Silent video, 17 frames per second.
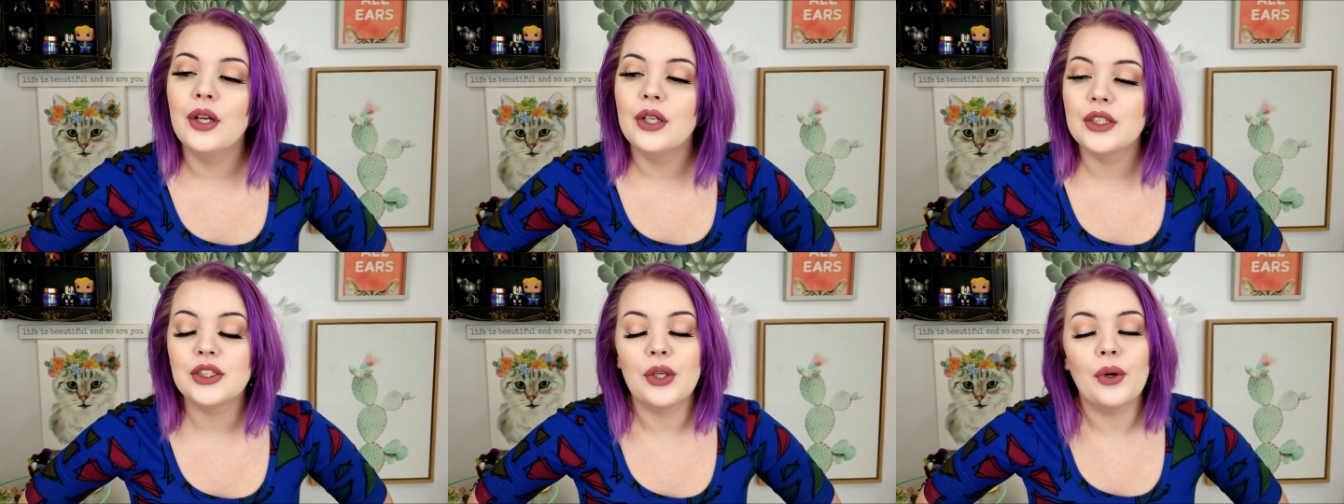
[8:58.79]

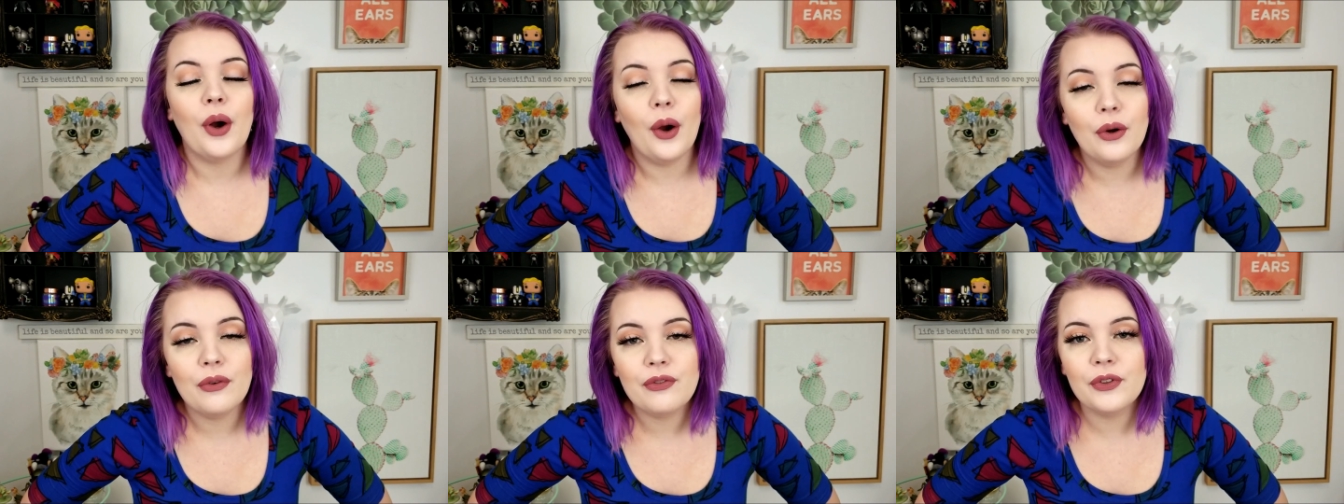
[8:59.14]
So
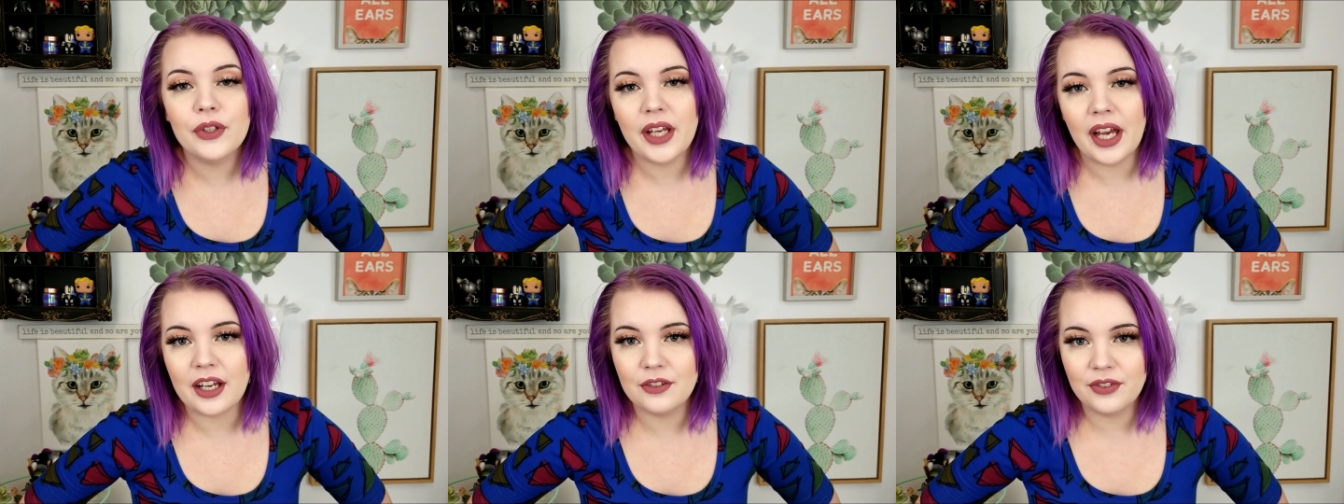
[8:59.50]

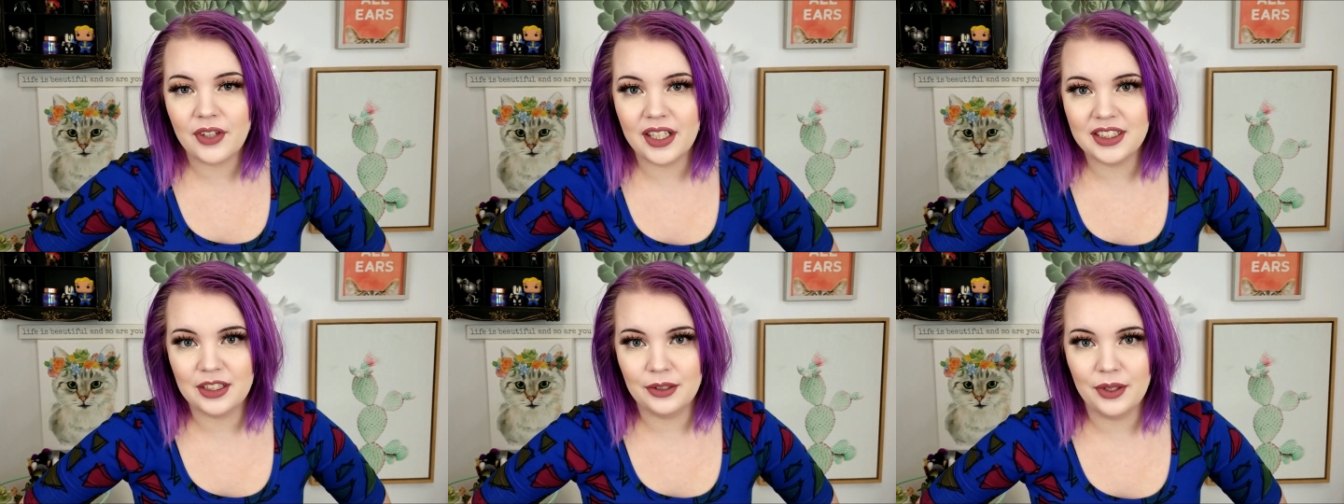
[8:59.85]
hopefully I can
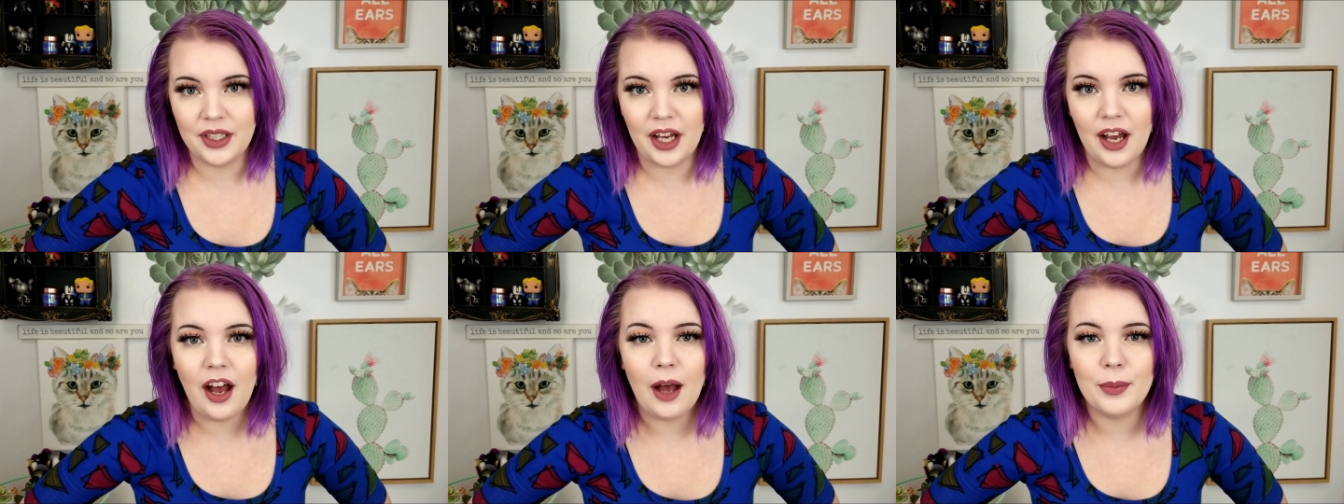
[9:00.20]
find
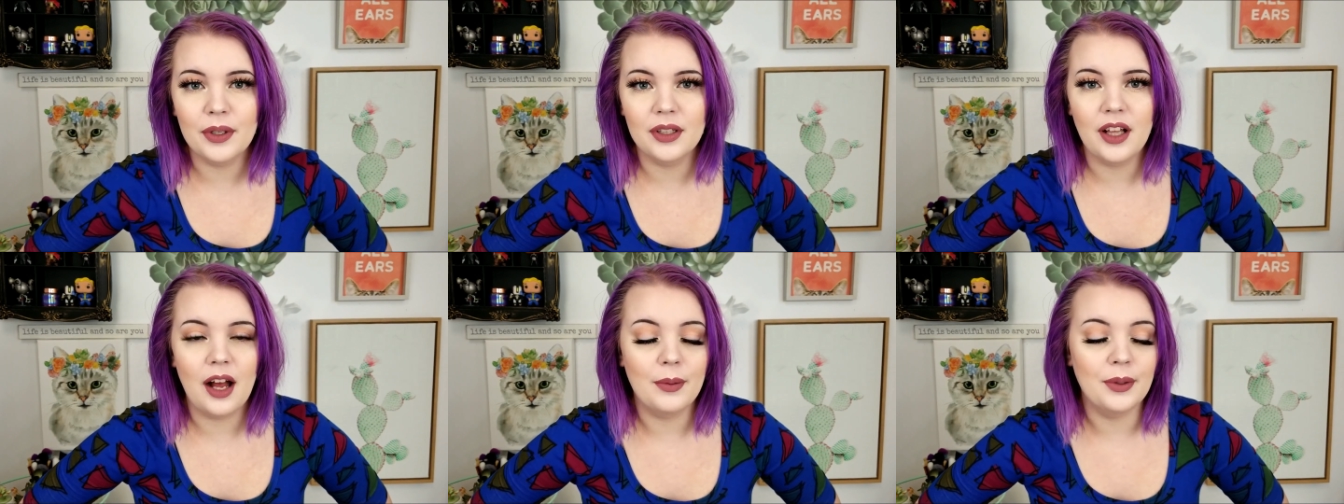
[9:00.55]
something at
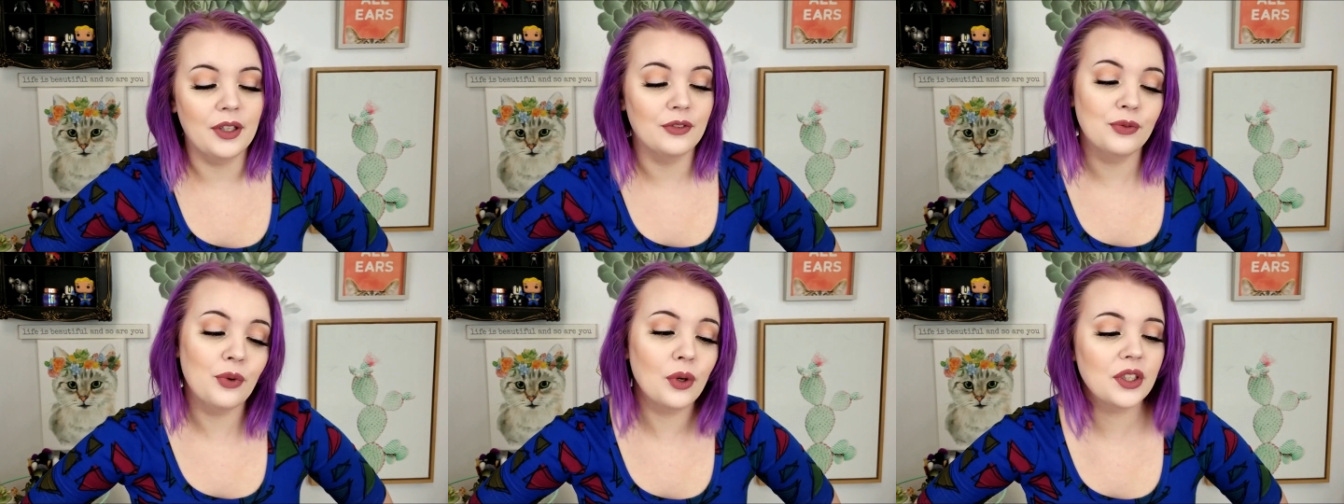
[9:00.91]
Hobby Lobby.
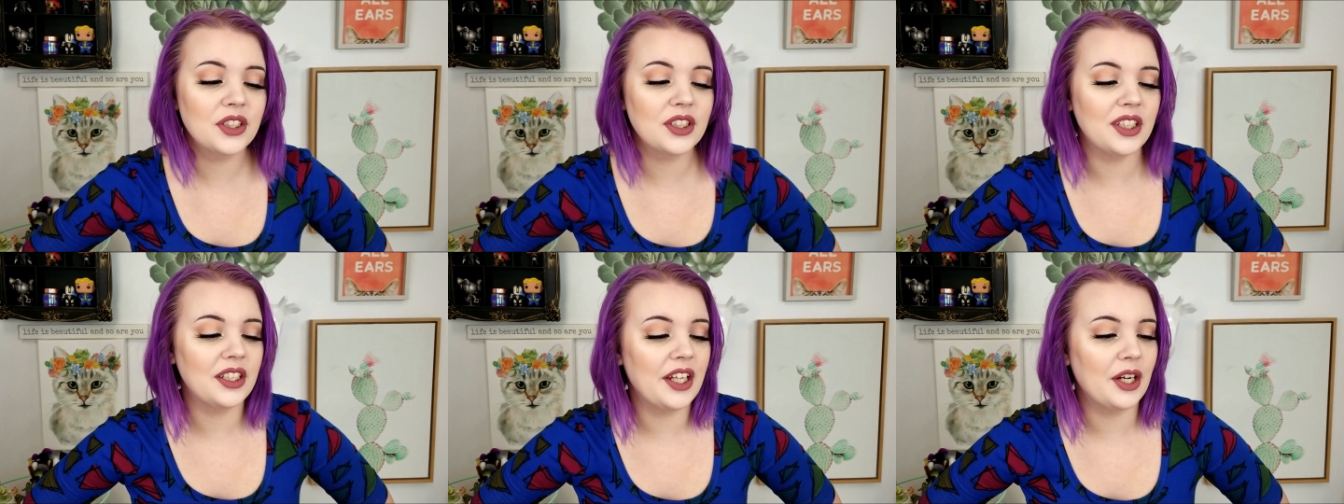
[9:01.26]

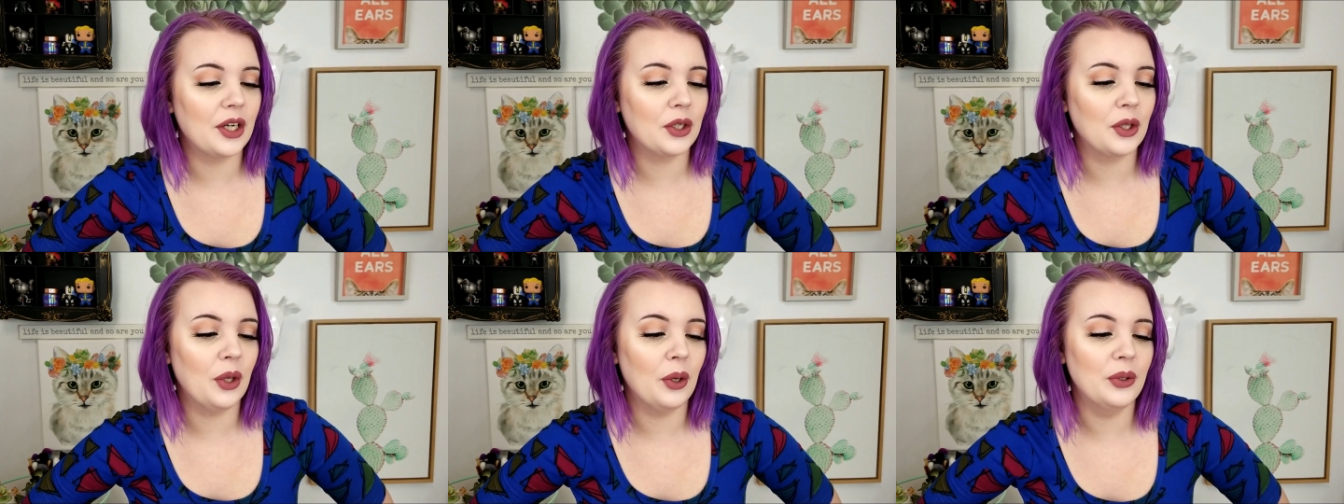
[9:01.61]
Unfortunately, they
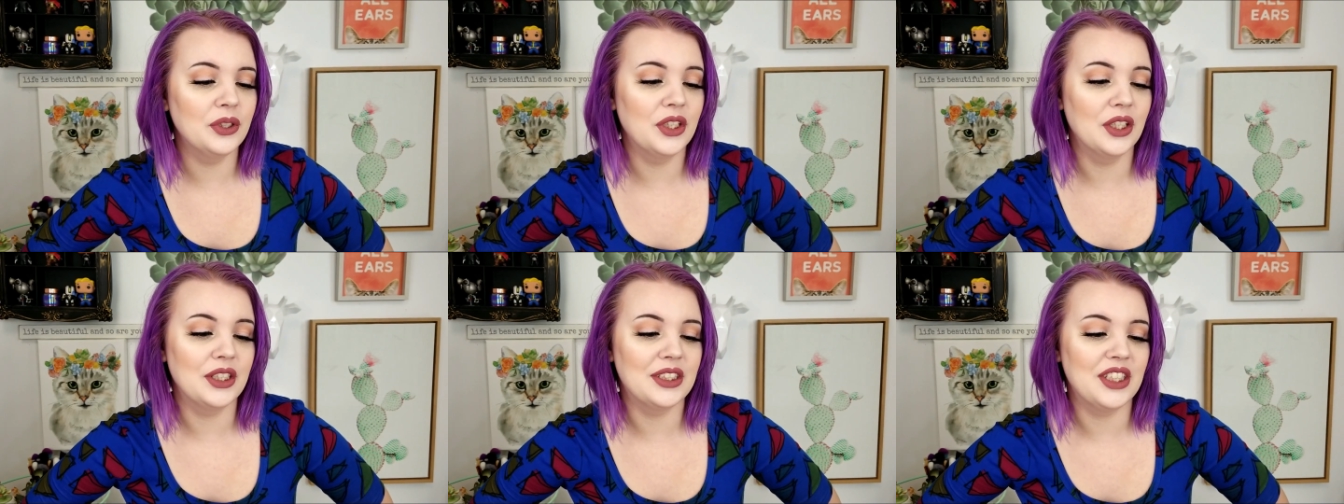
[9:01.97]
are
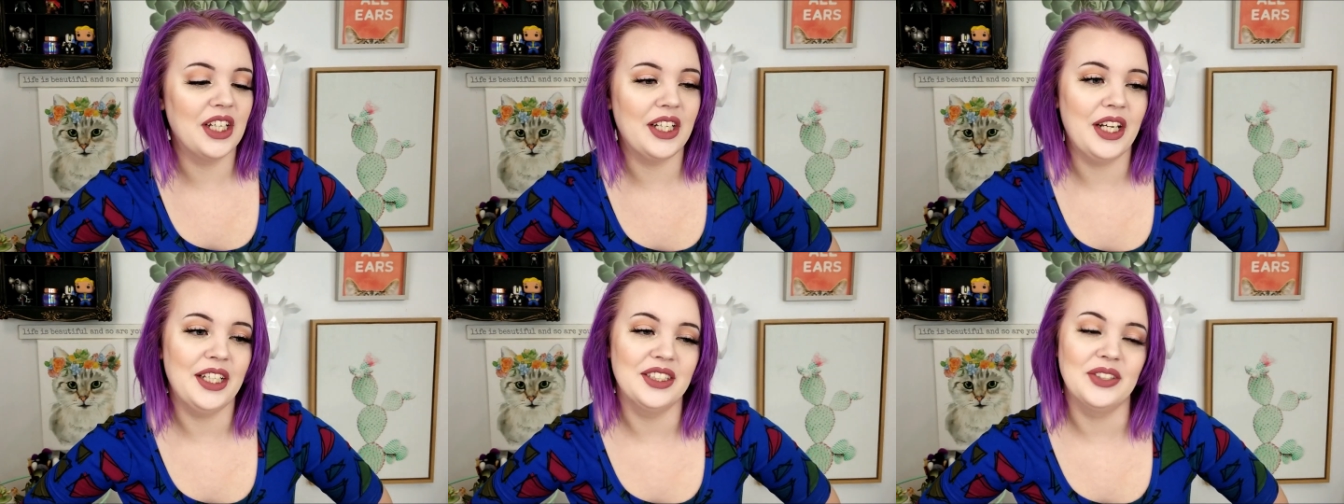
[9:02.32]
closed on
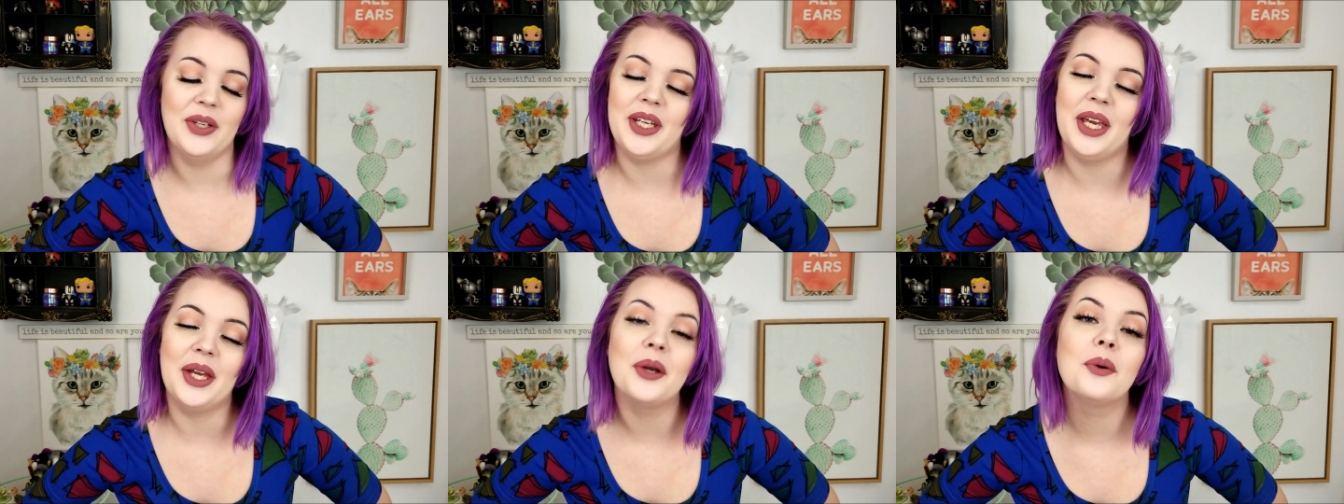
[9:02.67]
Sunday, so
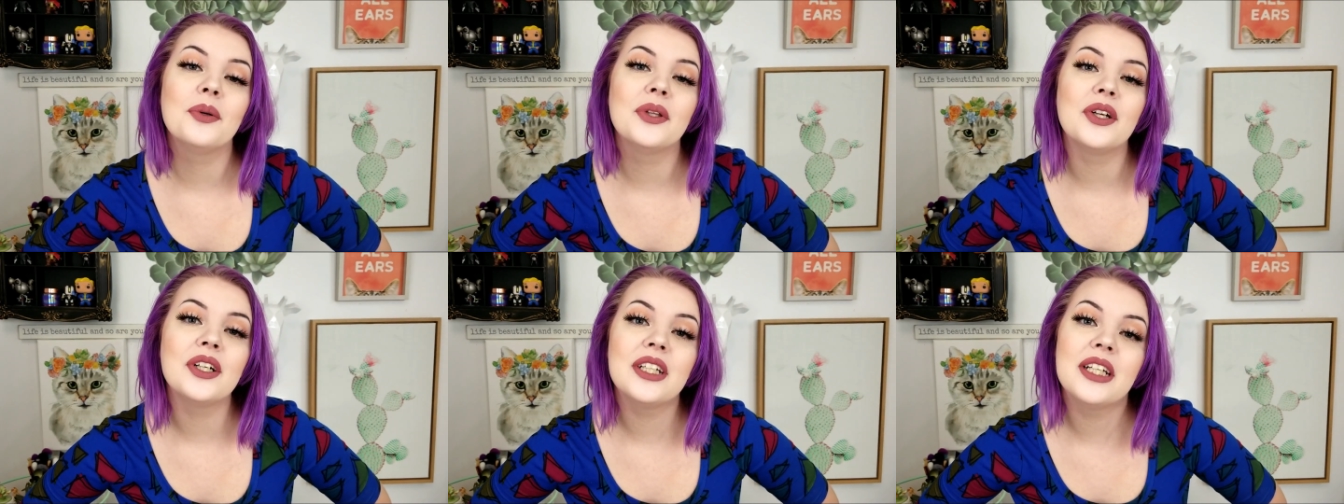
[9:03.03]
I can't
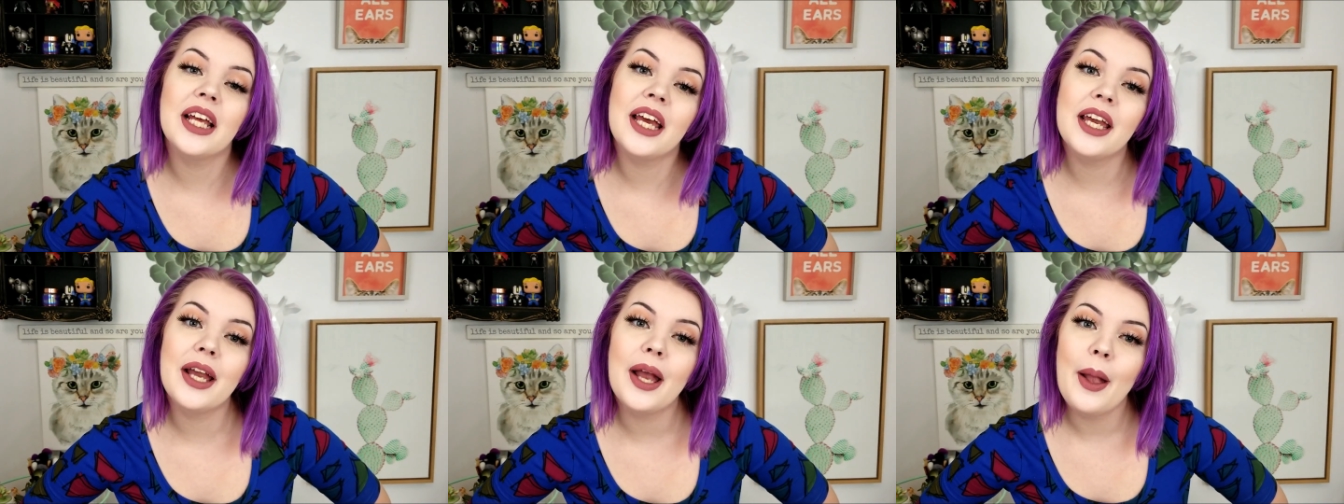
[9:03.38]
go in there
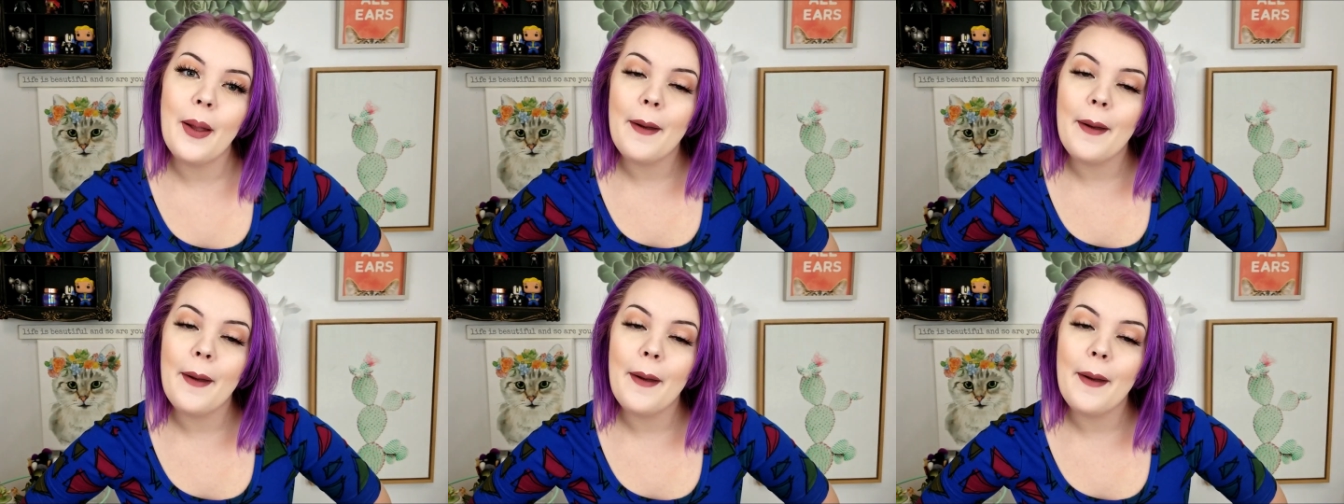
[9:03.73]
today.